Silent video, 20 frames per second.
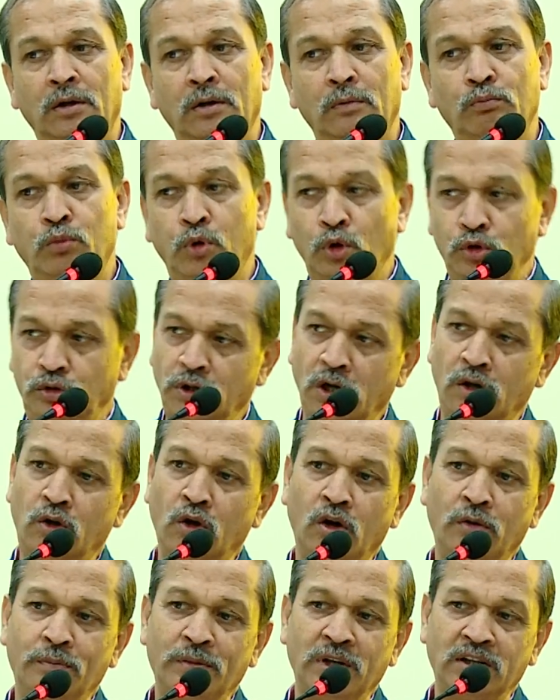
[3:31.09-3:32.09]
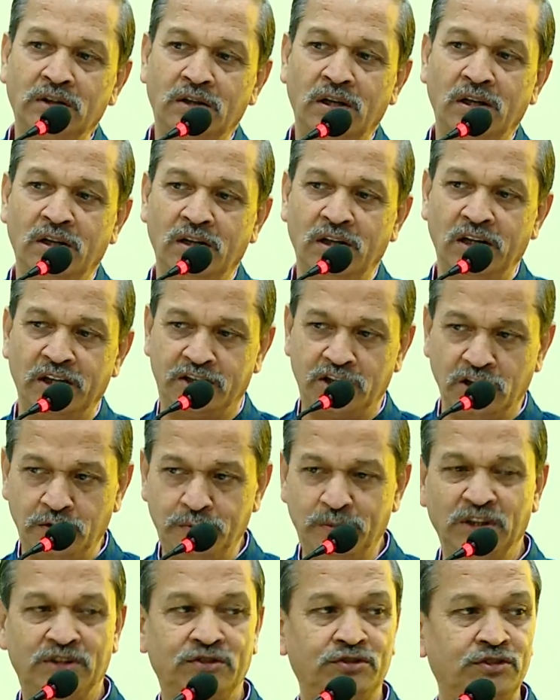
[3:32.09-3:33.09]
Both the government, let it
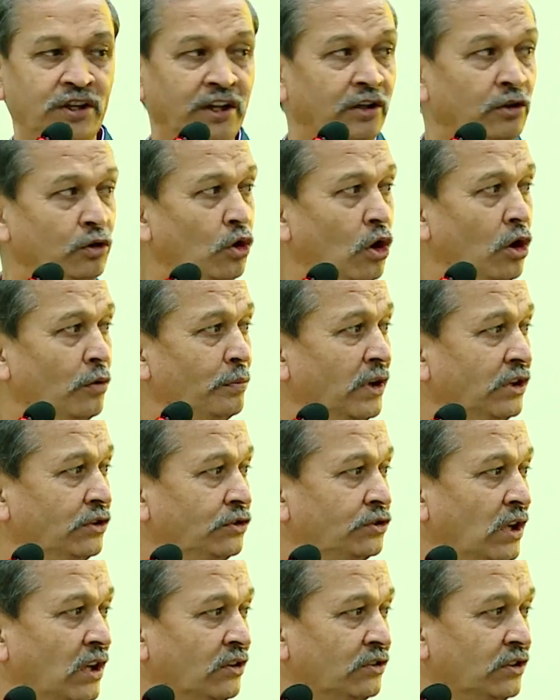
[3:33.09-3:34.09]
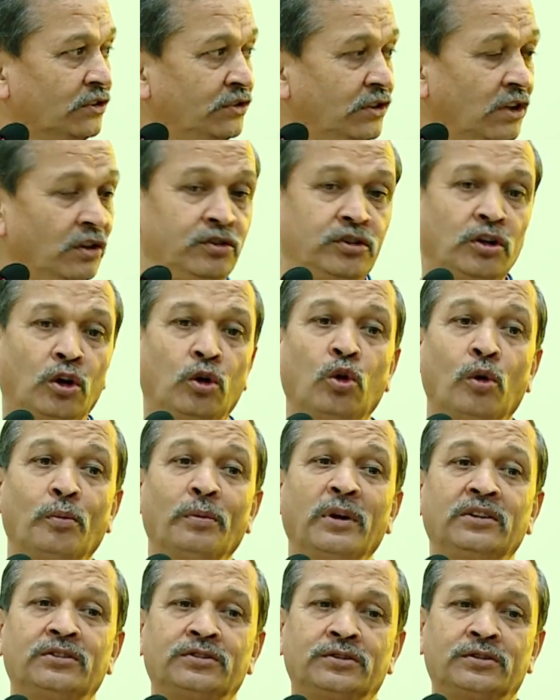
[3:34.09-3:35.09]
be state governments or the central
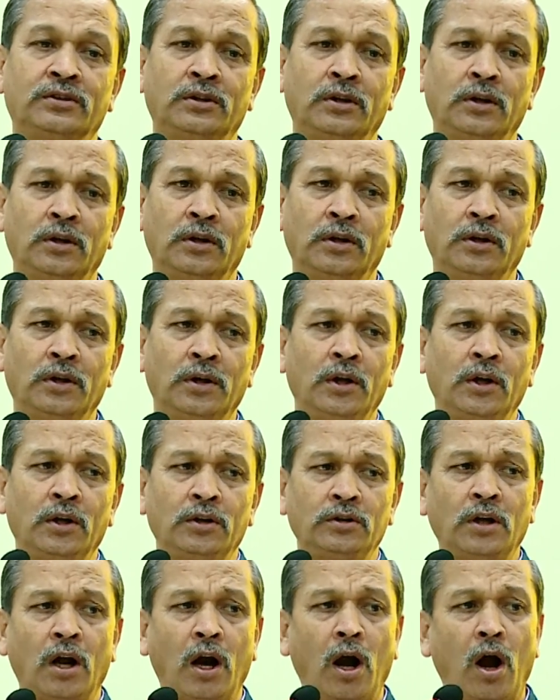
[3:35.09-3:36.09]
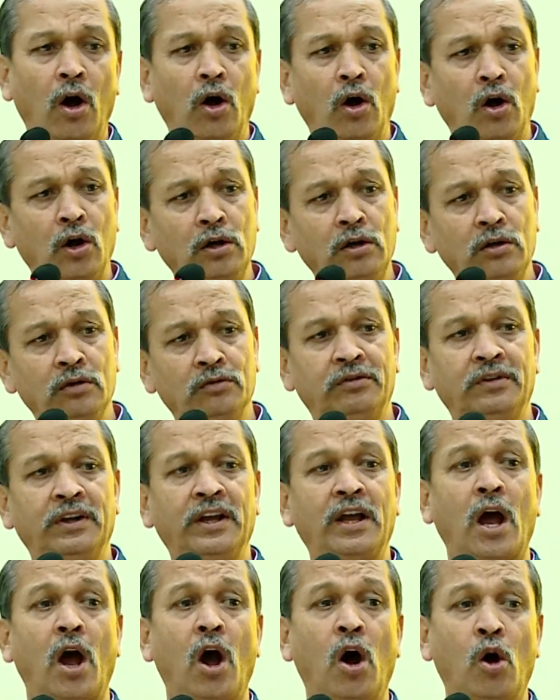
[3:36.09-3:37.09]
governments, they're all the way
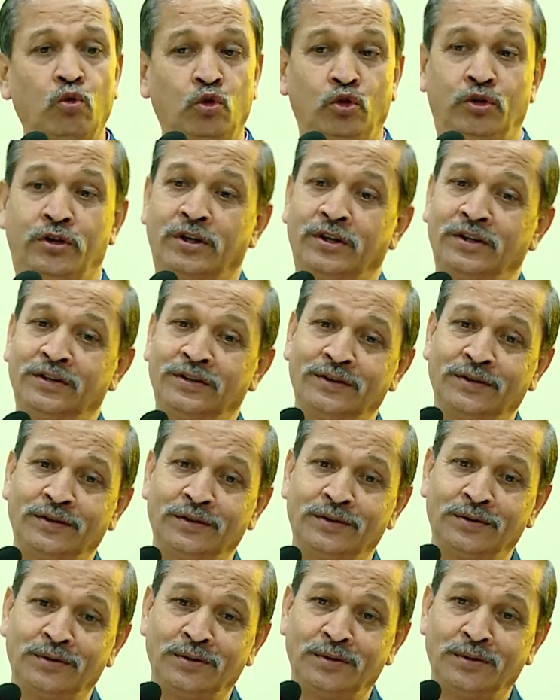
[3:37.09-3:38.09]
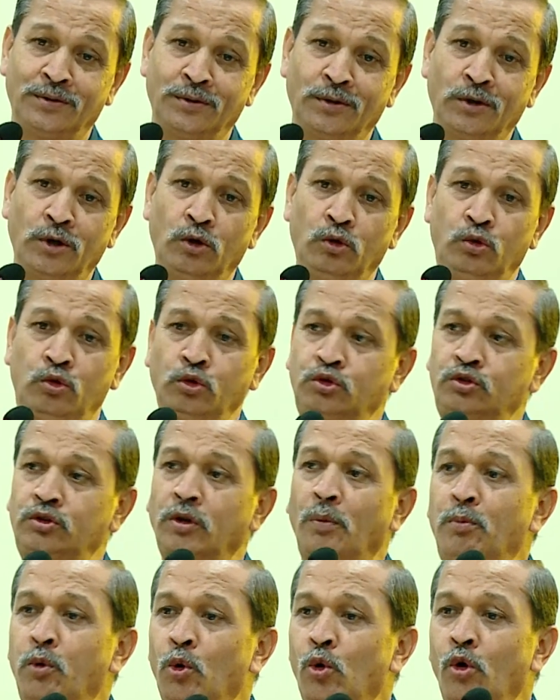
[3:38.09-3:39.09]
out to
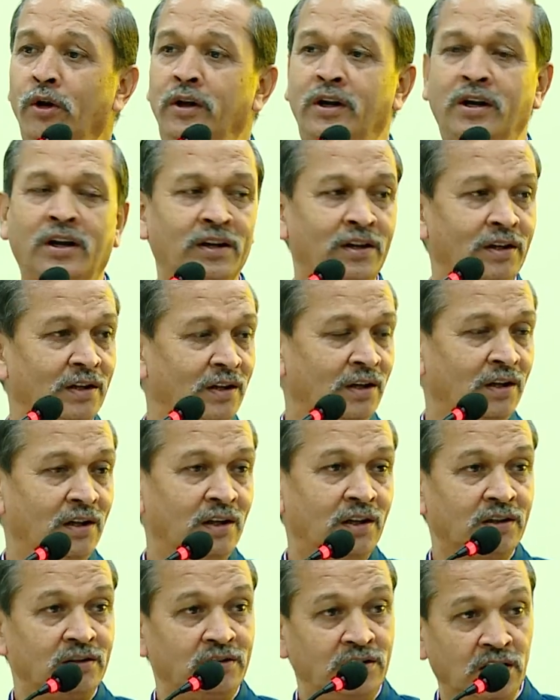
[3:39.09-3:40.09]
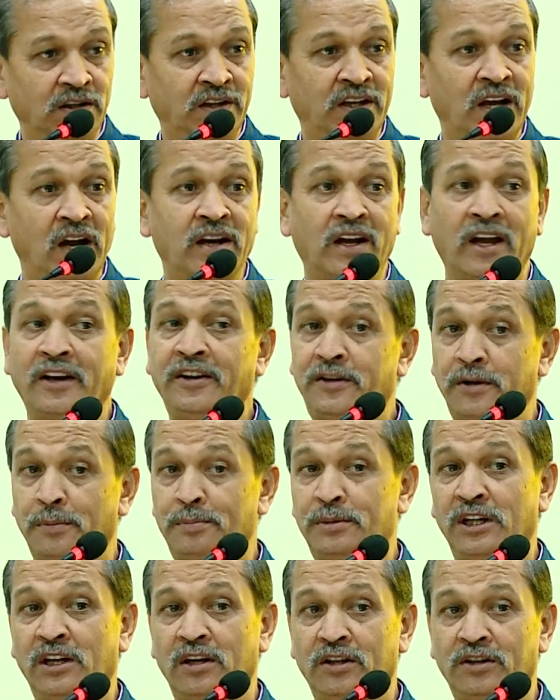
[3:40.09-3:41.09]
support the young
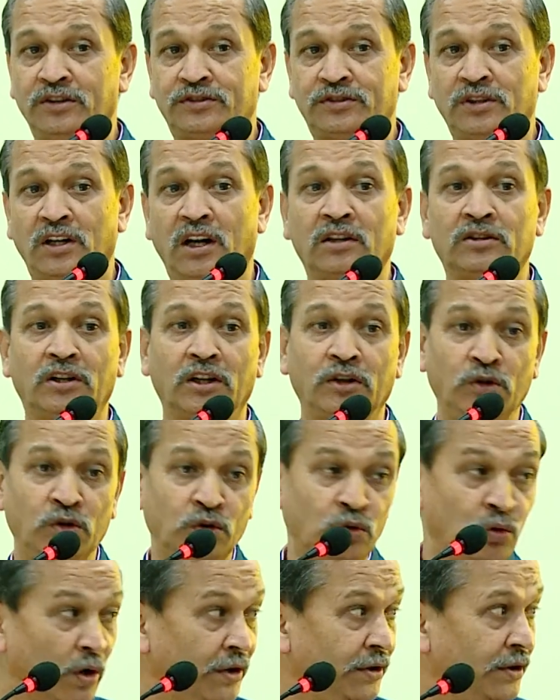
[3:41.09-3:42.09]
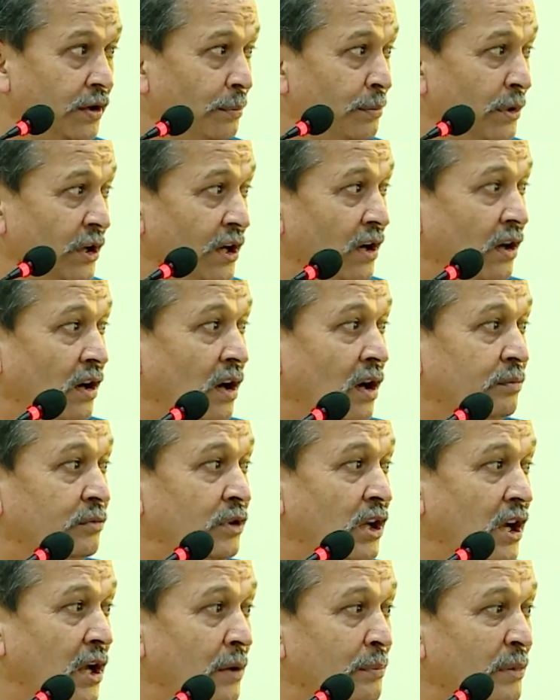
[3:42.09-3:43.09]
entrepreneurs or the new entrepreneur of
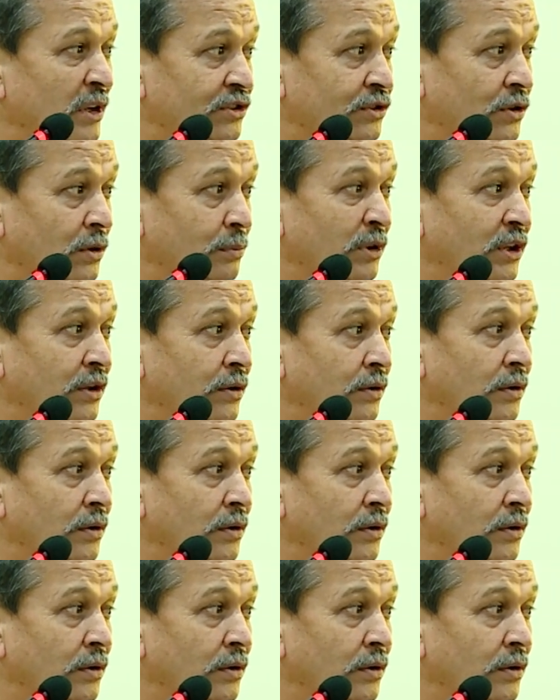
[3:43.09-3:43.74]
the MSME.